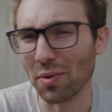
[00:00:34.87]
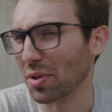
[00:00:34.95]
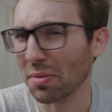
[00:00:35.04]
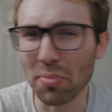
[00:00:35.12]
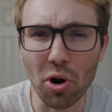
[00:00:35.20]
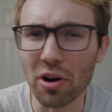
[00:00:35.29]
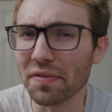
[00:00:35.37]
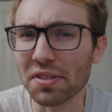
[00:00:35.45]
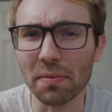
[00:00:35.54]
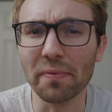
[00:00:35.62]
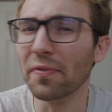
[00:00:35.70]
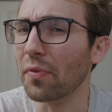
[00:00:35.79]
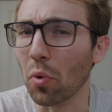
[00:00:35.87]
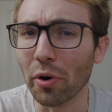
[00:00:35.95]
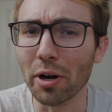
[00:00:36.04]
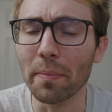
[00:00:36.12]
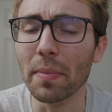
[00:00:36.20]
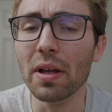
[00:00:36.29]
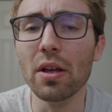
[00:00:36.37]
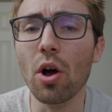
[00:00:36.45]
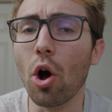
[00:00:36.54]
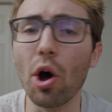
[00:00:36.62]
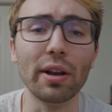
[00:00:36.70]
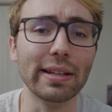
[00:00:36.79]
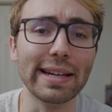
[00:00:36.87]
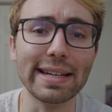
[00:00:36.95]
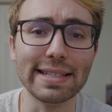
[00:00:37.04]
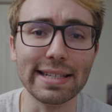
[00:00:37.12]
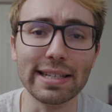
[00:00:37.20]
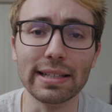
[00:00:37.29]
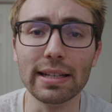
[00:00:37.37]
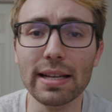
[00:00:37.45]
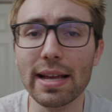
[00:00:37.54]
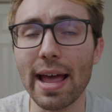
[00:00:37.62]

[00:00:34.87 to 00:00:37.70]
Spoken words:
I was a part of some forum on LinkedIn,